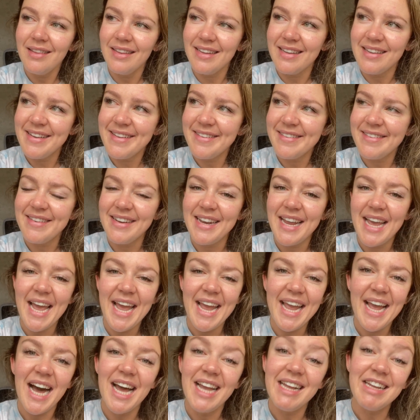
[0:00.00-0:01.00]
Then
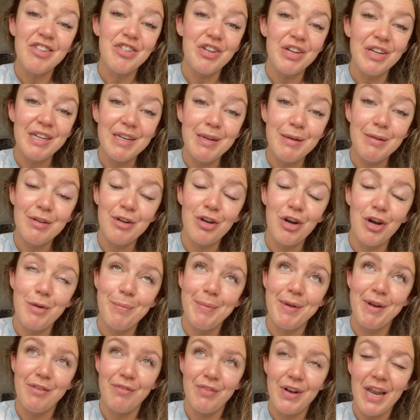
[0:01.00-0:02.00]
yesterday, I actually got a
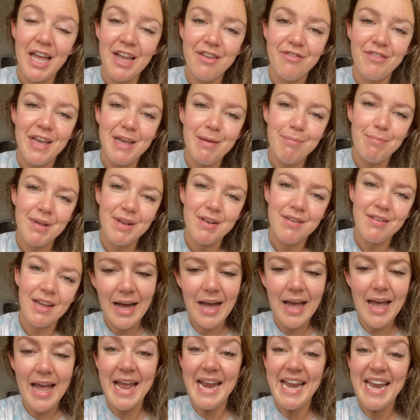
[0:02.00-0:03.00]
bit of life admin
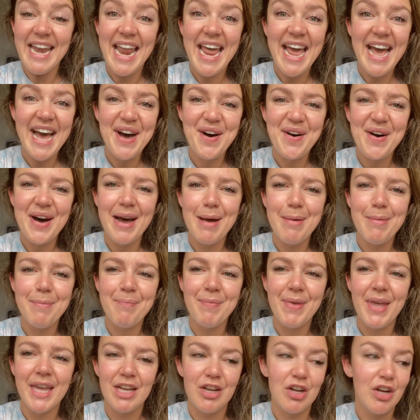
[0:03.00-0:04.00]
done, and now
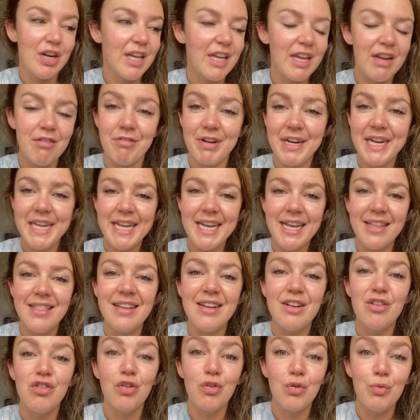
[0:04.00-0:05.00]
I'm gonna get ready and
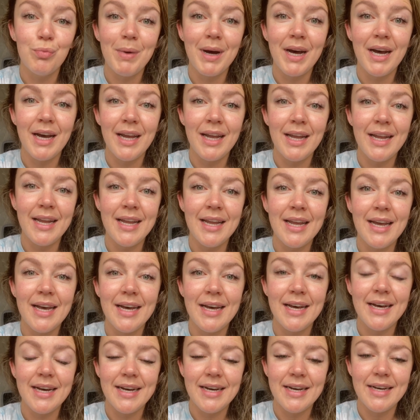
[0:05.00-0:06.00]
then do my
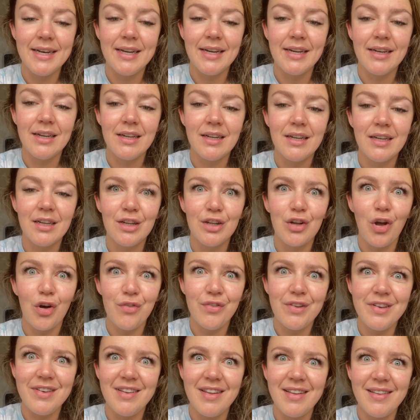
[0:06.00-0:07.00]
uh,
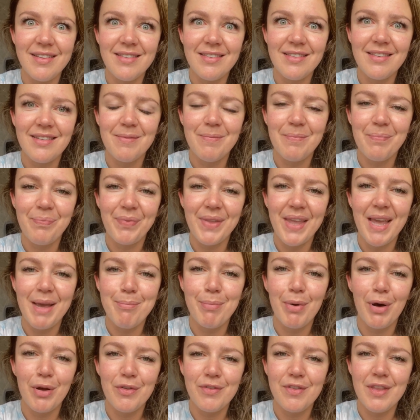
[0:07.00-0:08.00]
COVID test and
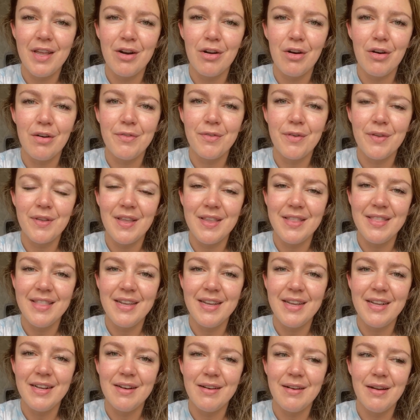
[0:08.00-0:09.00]
post that off and
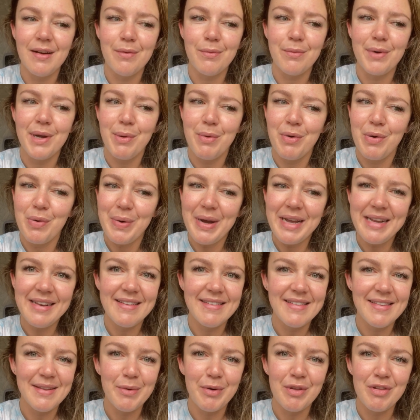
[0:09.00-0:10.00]
then we will wait to
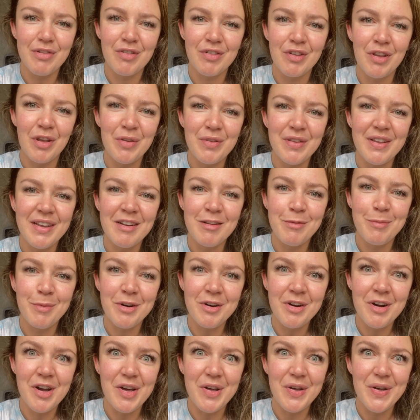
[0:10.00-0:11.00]
see what the results are
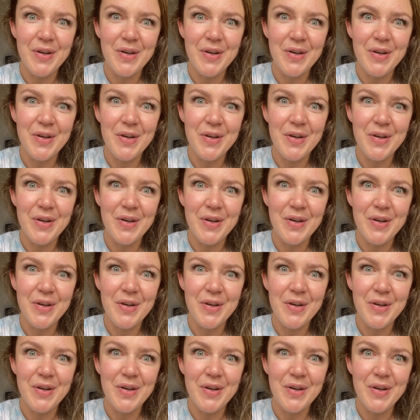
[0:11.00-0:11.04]
tomorrow.